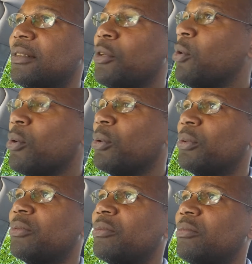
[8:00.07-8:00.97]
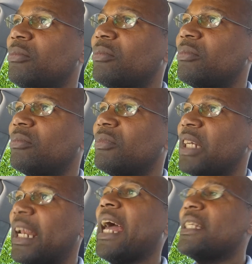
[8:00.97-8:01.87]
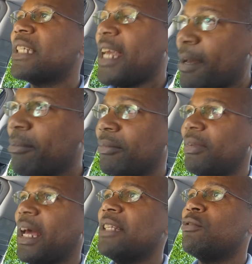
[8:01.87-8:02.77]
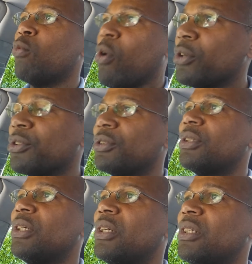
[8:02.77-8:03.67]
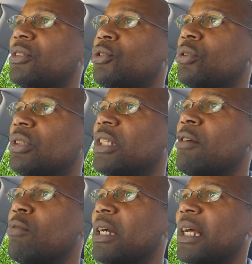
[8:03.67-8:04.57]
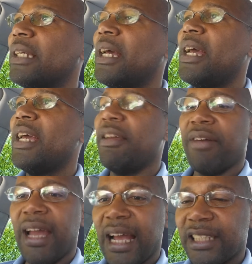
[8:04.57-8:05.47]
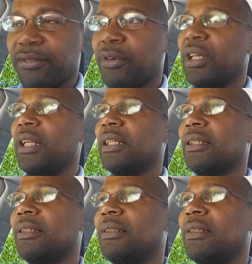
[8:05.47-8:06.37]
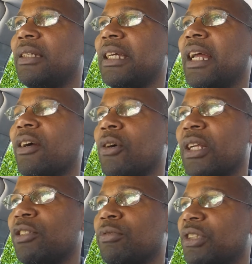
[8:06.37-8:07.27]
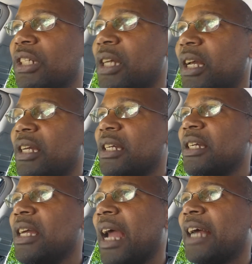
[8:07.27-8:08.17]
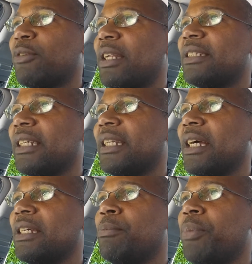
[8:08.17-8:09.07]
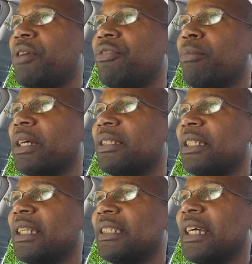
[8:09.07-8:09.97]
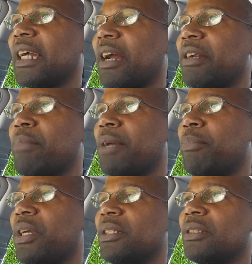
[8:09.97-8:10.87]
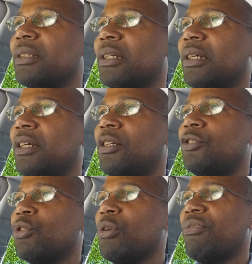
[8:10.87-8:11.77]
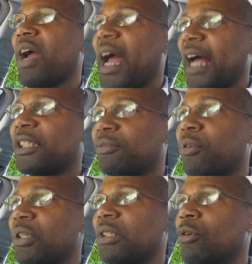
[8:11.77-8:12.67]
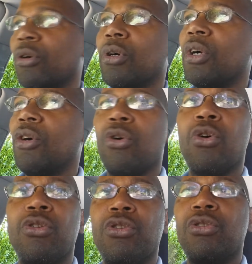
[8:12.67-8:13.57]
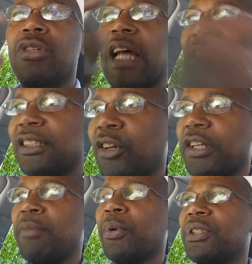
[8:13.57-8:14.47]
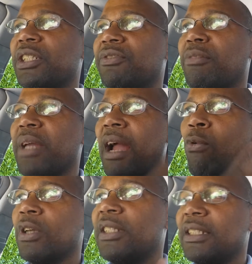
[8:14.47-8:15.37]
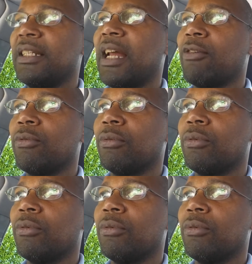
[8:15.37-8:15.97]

No. Light came. Light was. So the same way that if I ask for healing, in accordance, you see, he actually said that he paid for my sickness and carried my pains. So if I ask for it, oh, that is already purchased for me. I want it now.